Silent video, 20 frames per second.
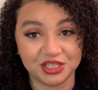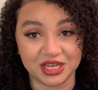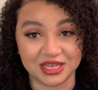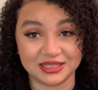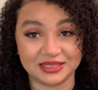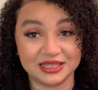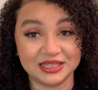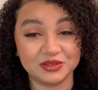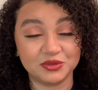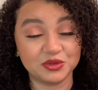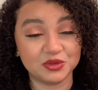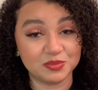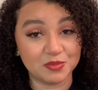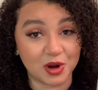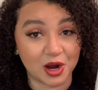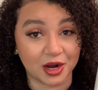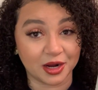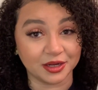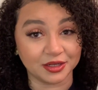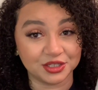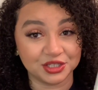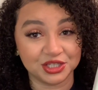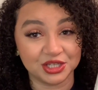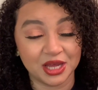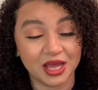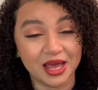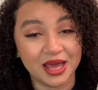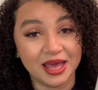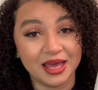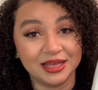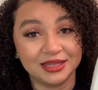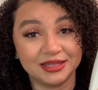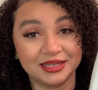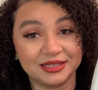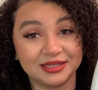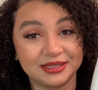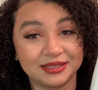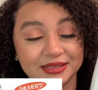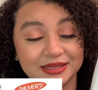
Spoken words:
Yes, this was March. This is